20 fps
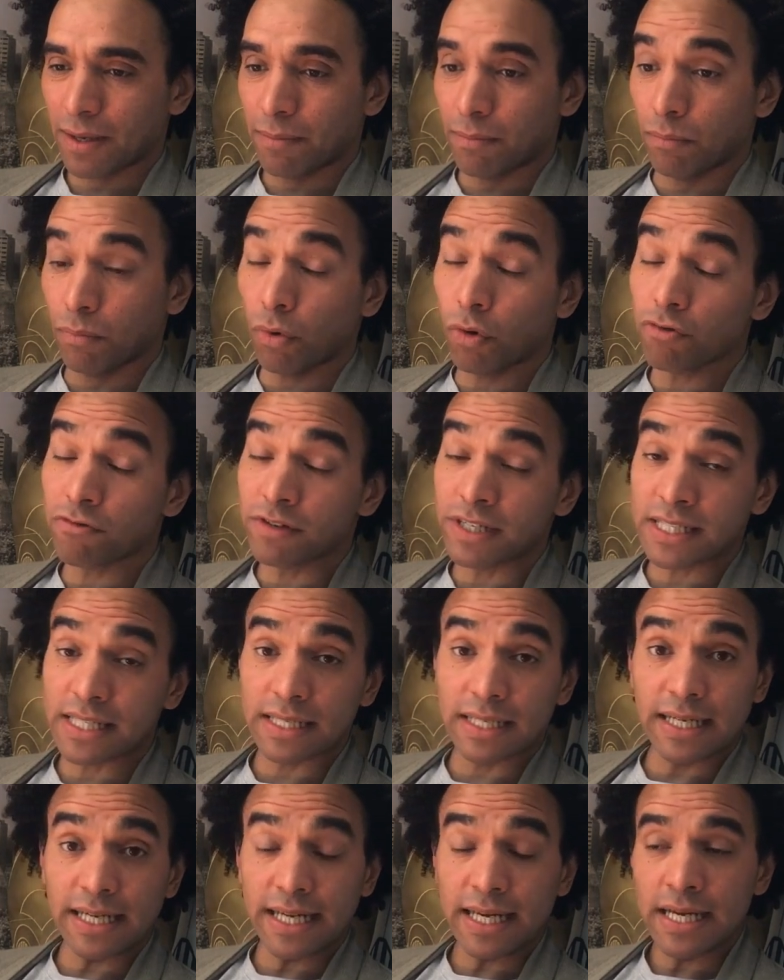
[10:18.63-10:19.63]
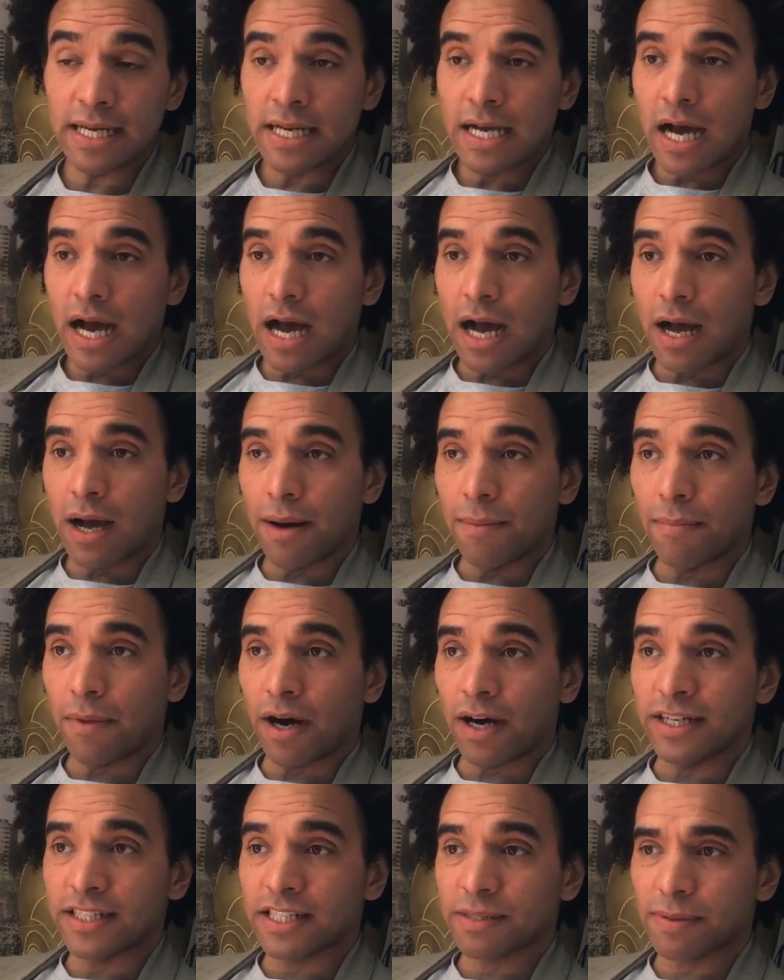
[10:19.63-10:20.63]
More recently,
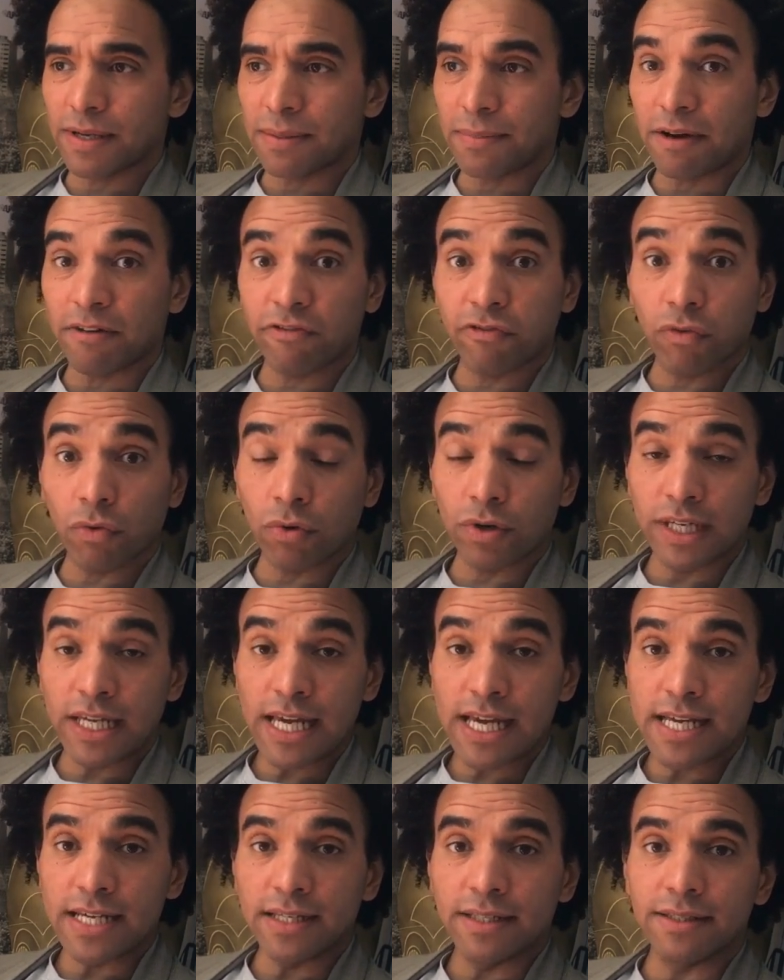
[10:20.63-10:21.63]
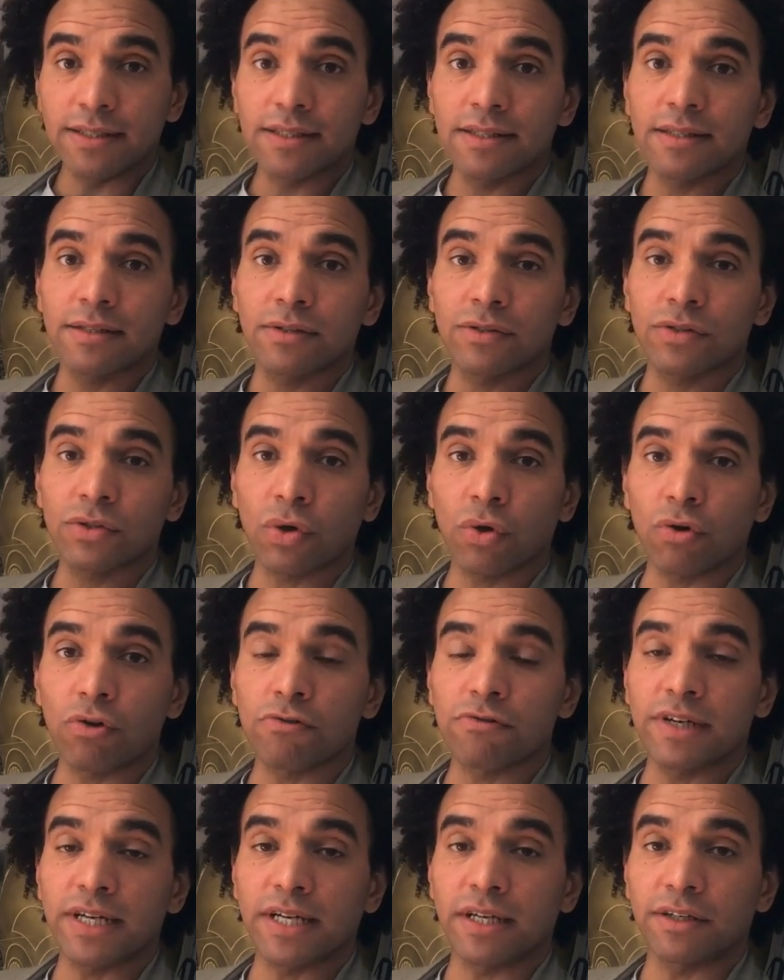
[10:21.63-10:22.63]
I spent about 4 years
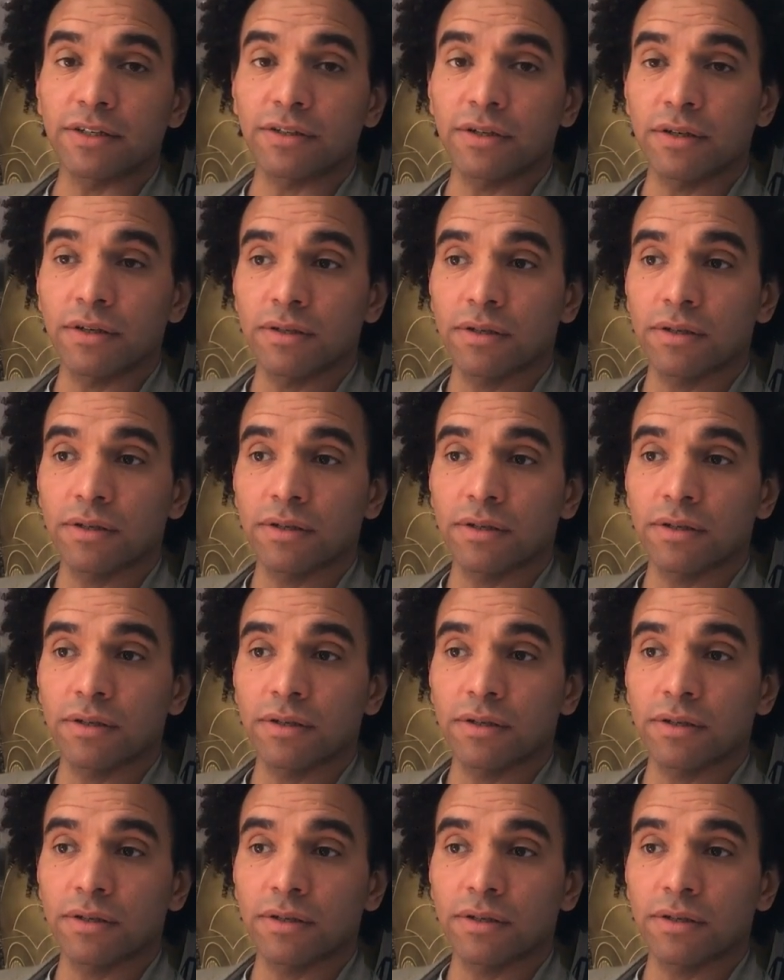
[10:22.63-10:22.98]
touring